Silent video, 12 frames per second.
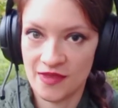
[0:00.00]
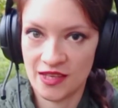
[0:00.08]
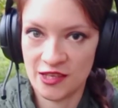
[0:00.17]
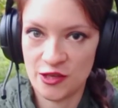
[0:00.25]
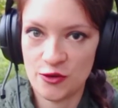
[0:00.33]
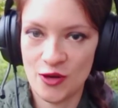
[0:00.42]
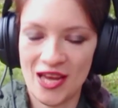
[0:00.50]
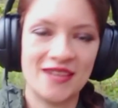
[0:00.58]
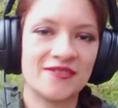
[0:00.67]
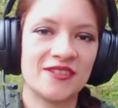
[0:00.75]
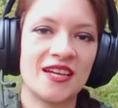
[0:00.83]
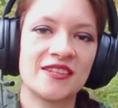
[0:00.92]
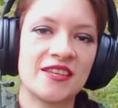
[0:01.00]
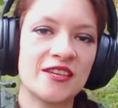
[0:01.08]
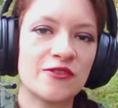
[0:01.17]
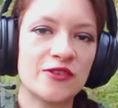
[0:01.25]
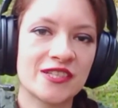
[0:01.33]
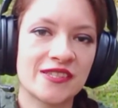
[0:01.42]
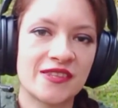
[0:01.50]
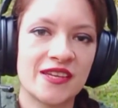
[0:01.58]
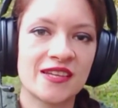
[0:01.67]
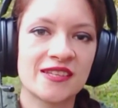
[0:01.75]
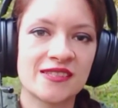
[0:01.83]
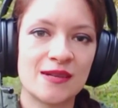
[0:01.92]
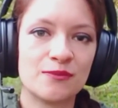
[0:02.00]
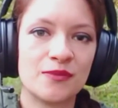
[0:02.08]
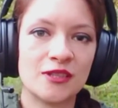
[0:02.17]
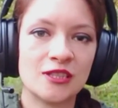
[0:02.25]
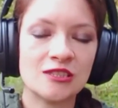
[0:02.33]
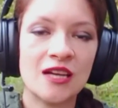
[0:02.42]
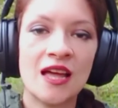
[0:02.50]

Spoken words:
You have. And here is the example.